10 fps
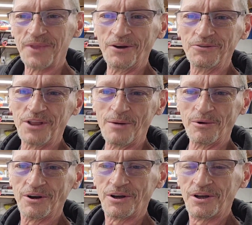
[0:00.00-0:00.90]
There's a
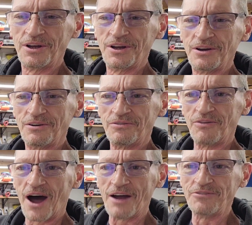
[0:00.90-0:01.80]
number.
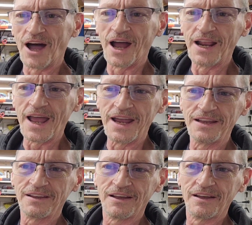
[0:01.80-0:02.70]

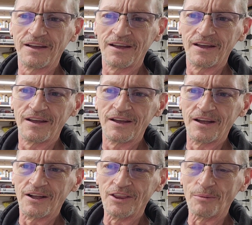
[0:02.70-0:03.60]
598.
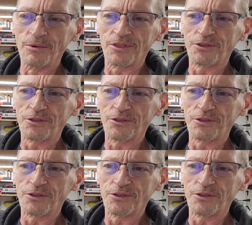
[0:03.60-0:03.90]
Number